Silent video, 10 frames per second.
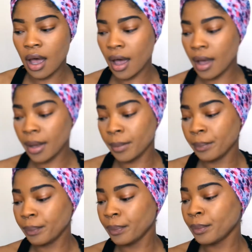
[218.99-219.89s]

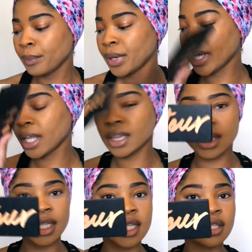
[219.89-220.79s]
But
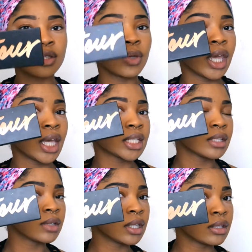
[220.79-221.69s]
this you can
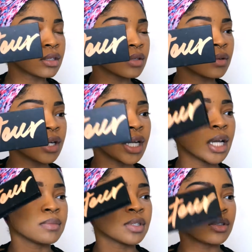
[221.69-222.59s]
still get in the store. It
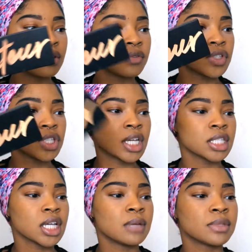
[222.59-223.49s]
comes in 2 different shades.
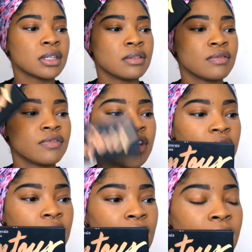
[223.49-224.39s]
It comes in fair
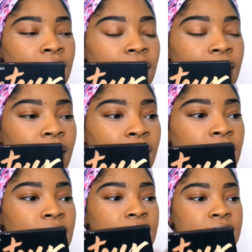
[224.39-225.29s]
to light and
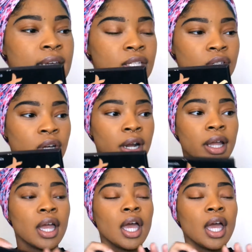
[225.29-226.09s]
then the tan to dark.